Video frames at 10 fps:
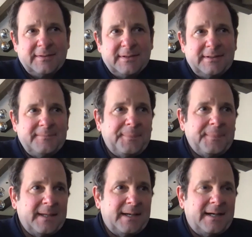the
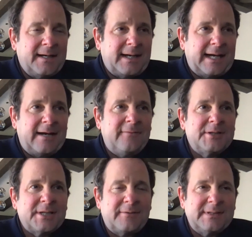
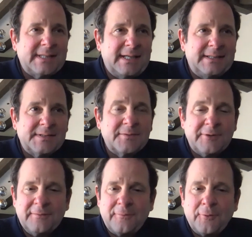average, I would say is 3
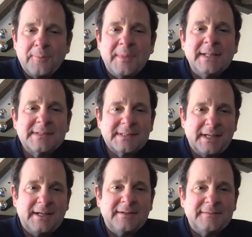or 4 months
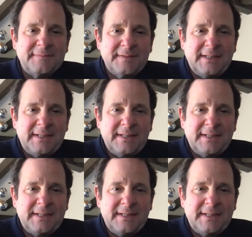of